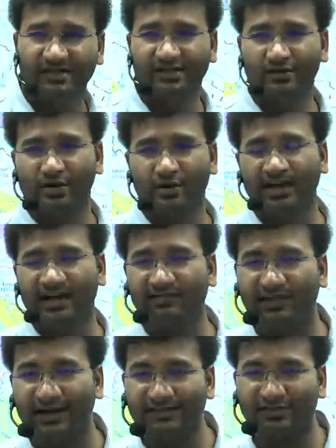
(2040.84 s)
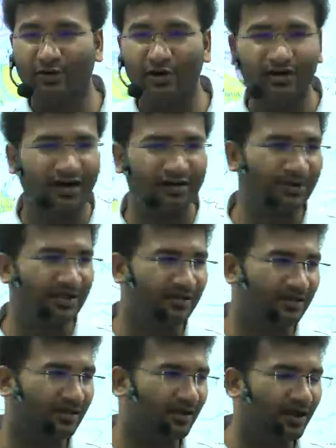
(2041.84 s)
did not have that strong army,
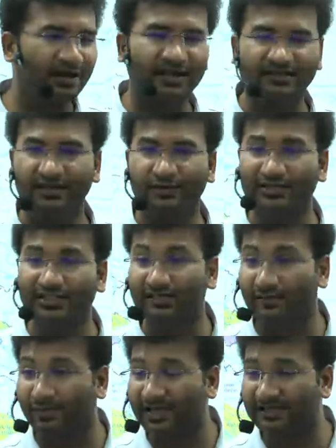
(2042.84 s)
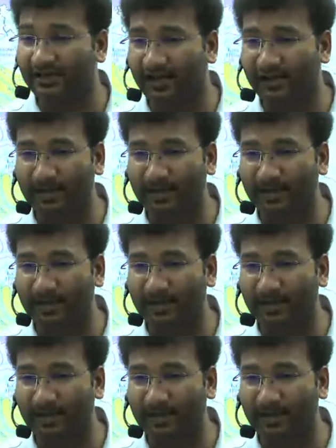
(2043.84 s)
and it was a surprise attack by